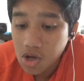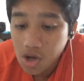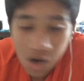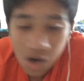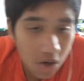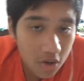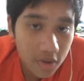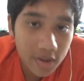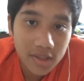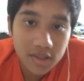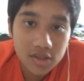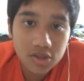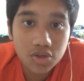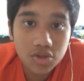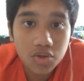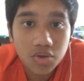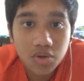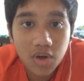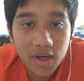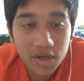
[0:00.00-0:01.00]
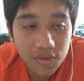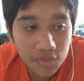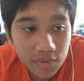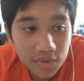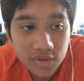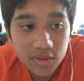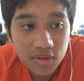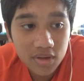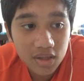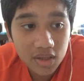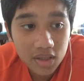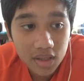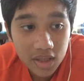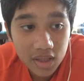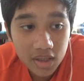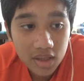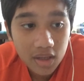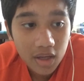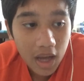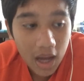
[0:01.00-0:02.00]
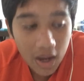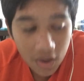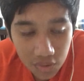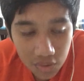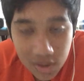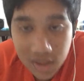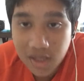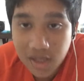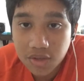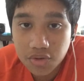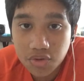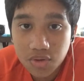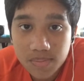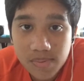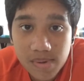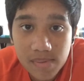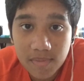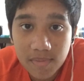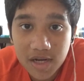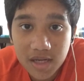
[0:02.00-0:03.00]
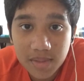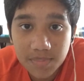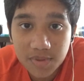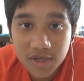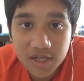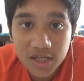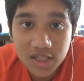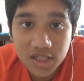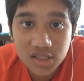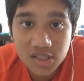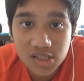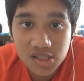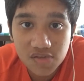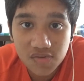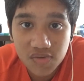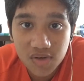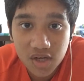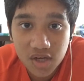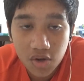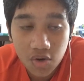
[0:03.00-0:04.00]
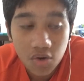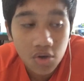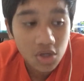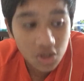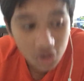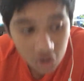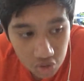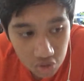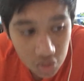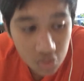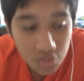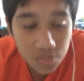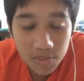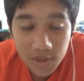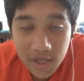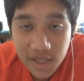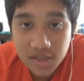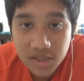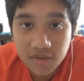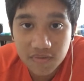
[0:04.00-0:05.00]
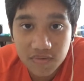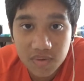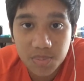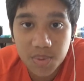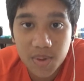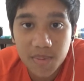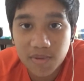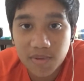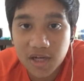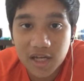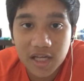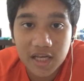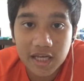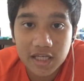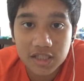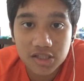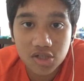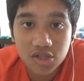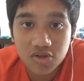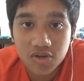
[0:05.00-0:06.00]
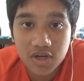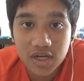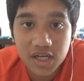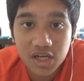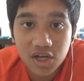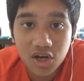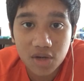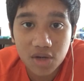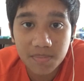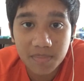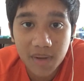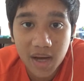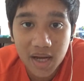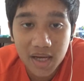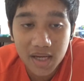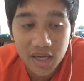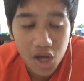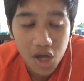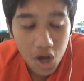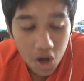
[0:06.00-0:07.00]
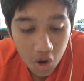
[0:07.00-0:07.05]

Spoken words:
Alright, so I know what you're thinking. How can I do a Premier League predictions video? 2 weeks of the Premier League has already gone by.